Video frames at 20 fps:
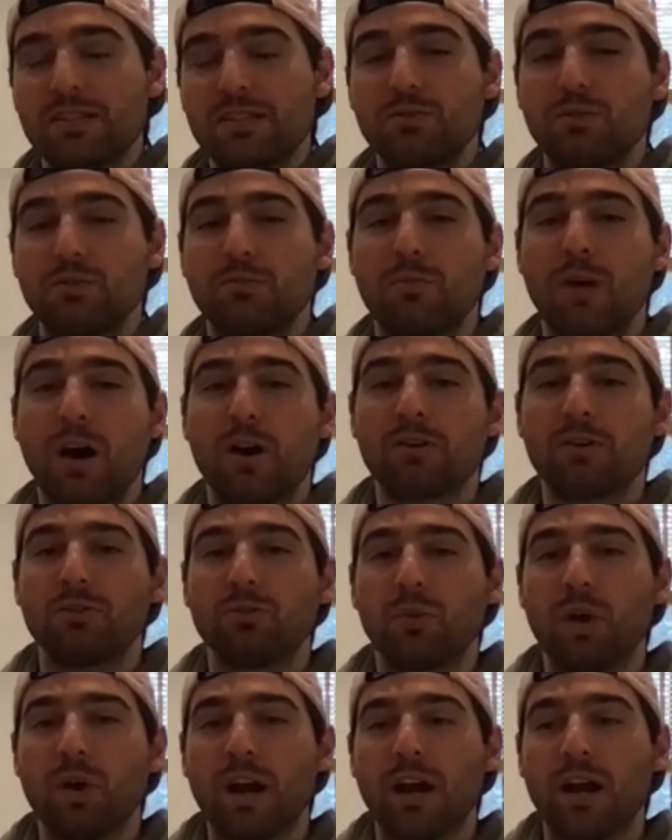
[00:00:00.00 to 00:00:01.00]
to a
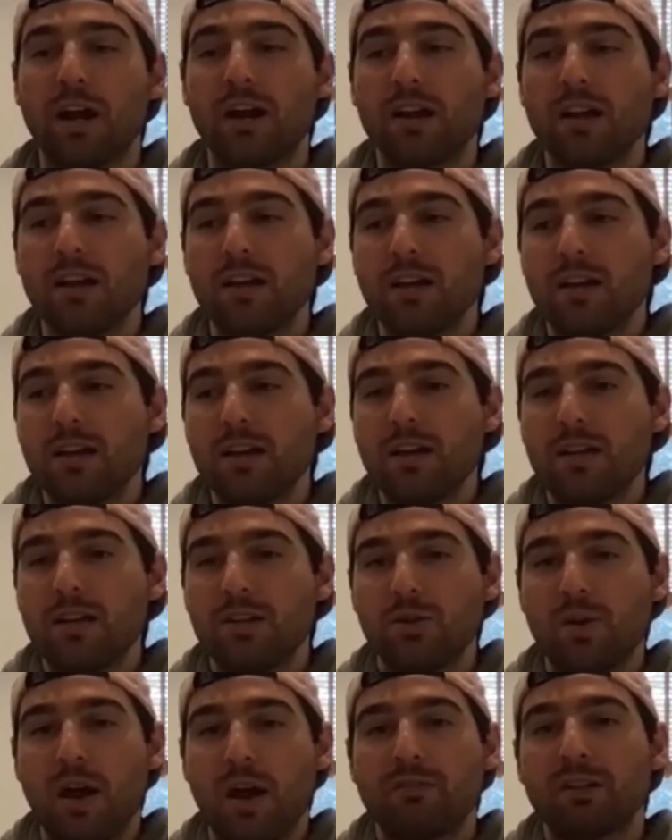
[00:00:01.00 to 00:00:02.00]
model where
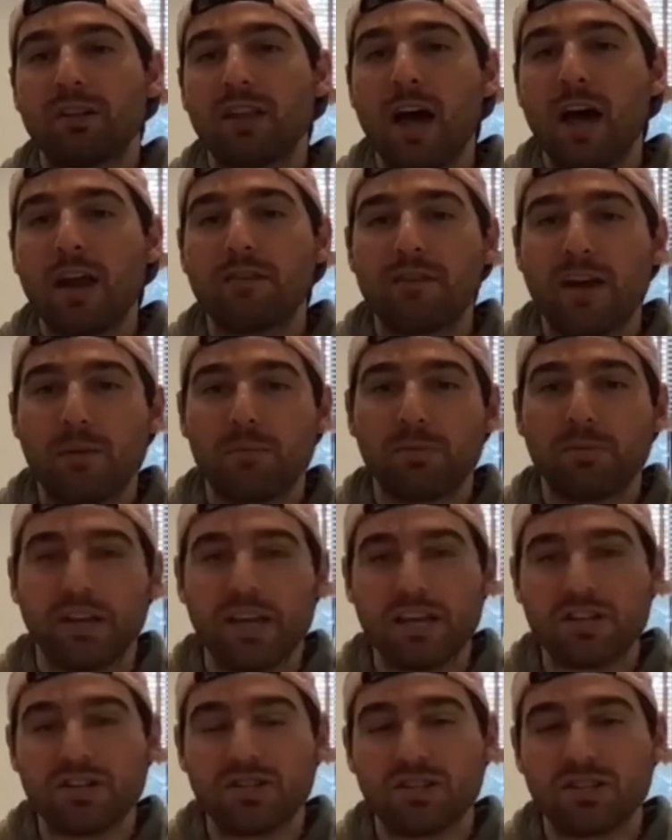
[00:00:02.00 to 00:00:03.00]
you have a lot of
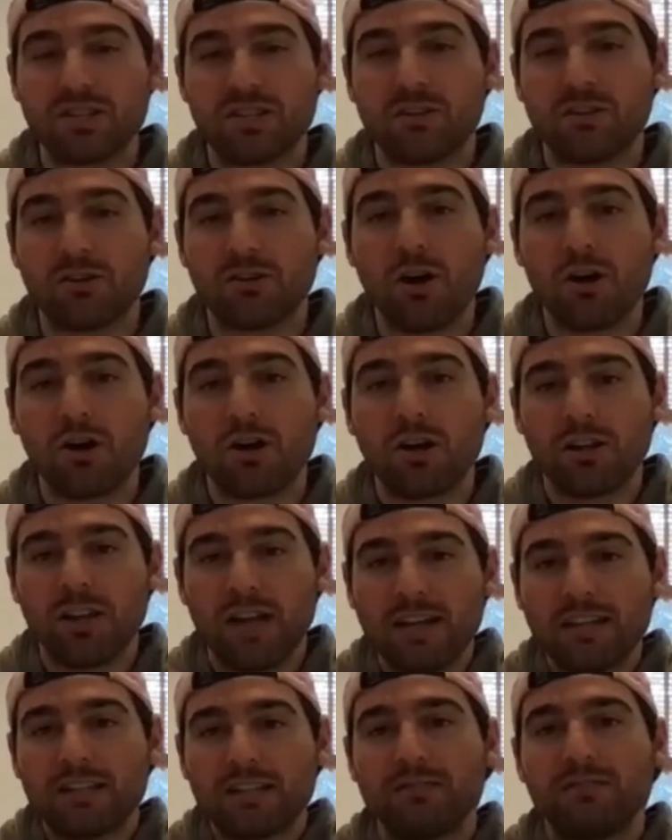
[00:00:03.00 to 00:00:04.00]
applications and they're all
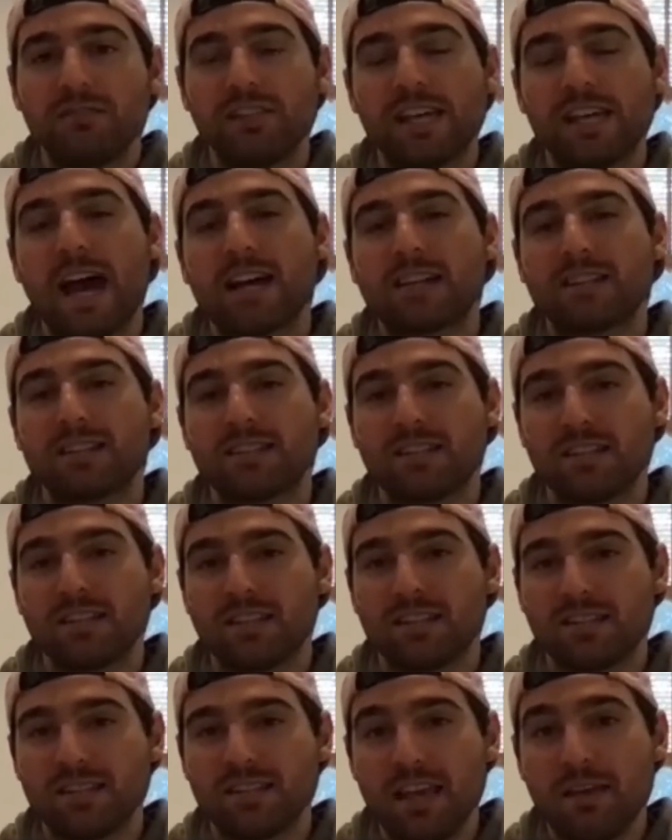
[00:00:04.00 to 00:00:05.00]
collectively accessing
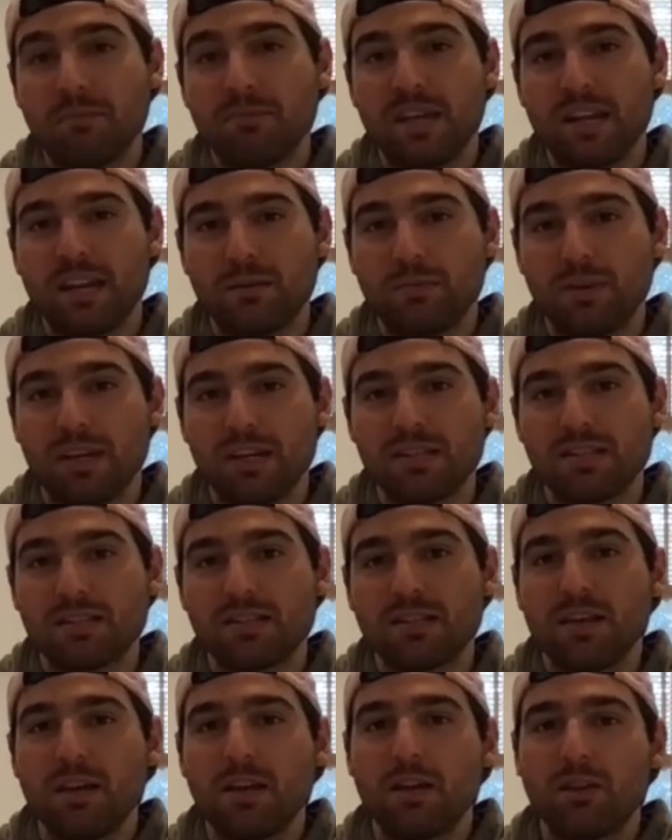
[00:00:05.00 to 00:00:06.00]
the same
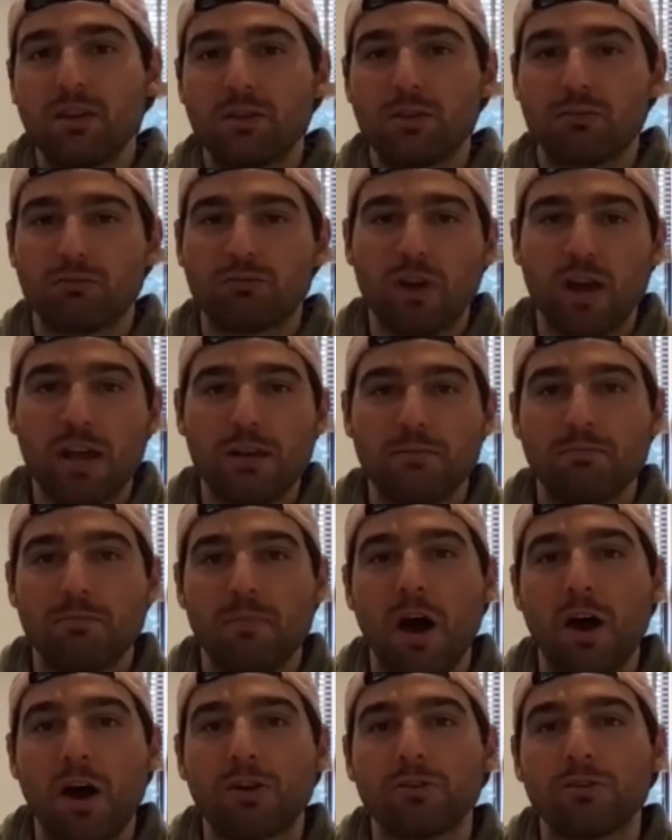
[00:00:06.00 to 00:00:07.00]
database, the right
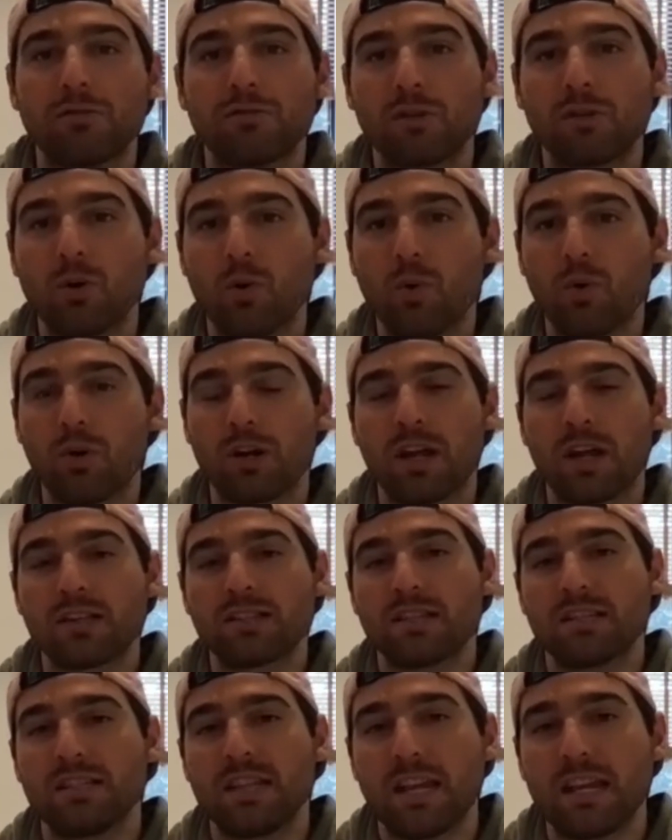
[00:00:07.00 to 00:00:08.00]
model for
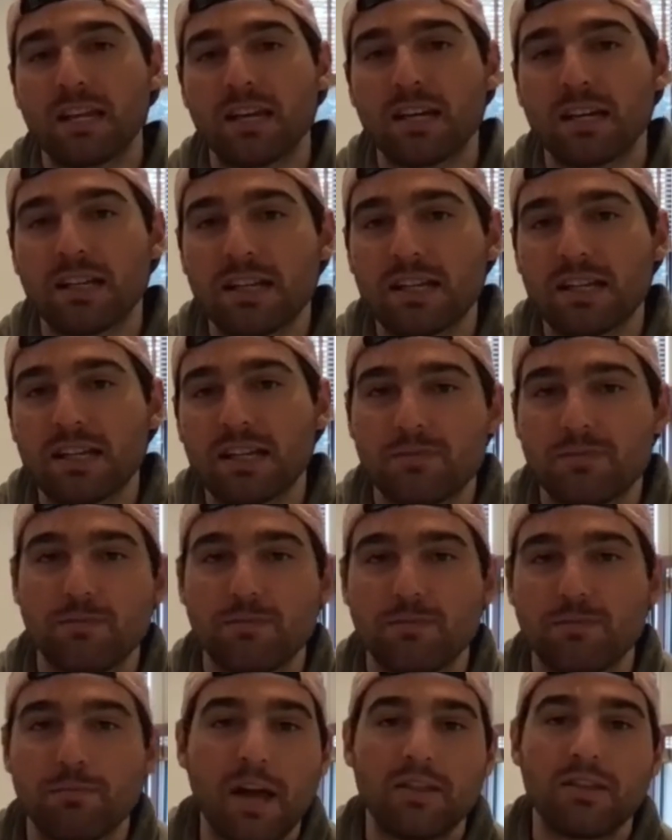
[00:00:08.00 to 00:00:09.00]
organizing data is
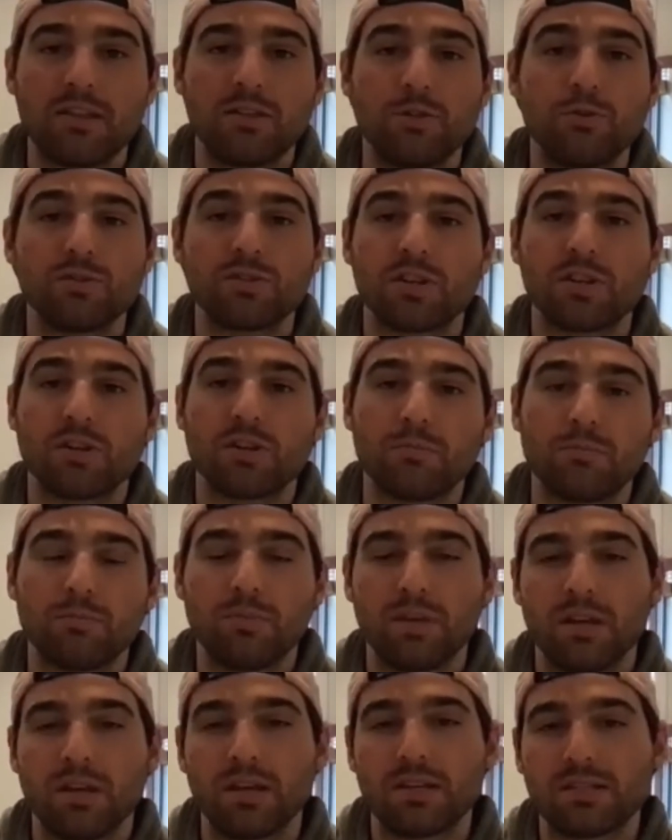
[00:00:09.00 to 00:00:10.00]
by the user,
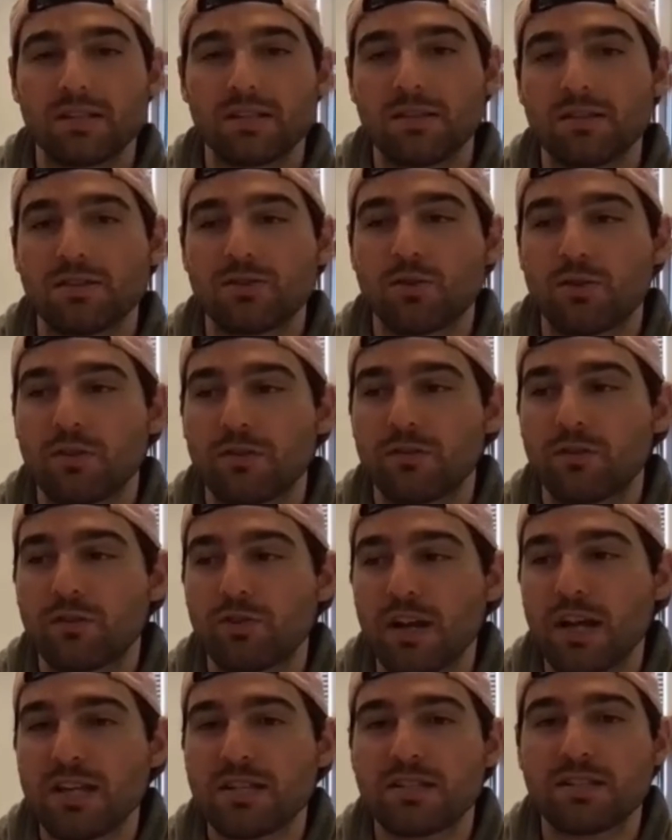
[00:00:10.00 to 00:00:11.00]
because it sort of
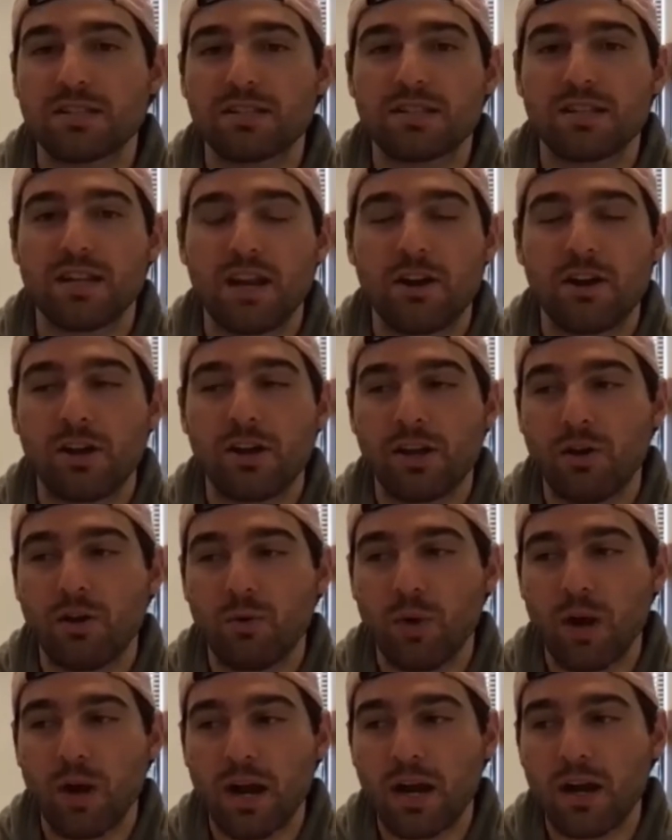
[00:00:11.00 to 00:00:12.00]
creates a scenario
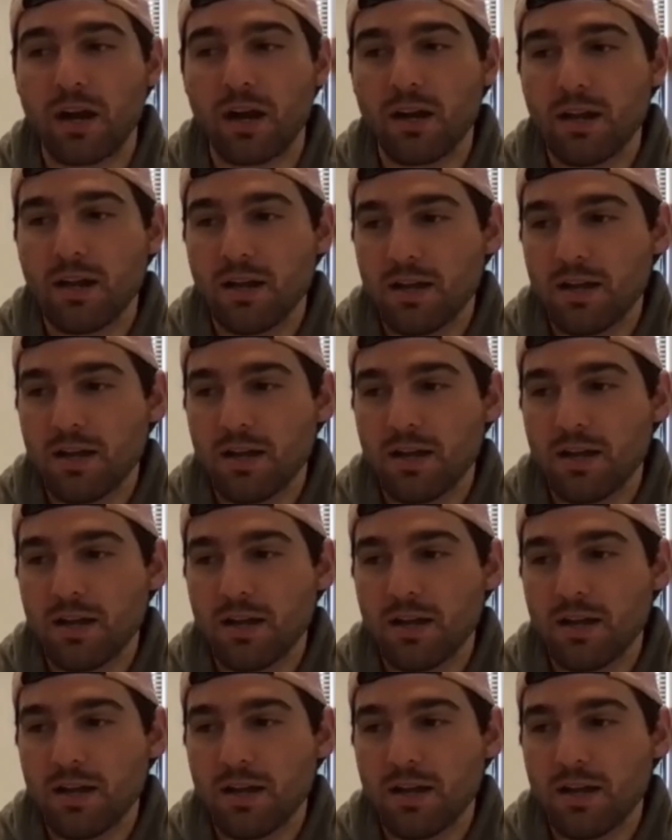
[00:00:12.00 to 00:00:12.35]
where,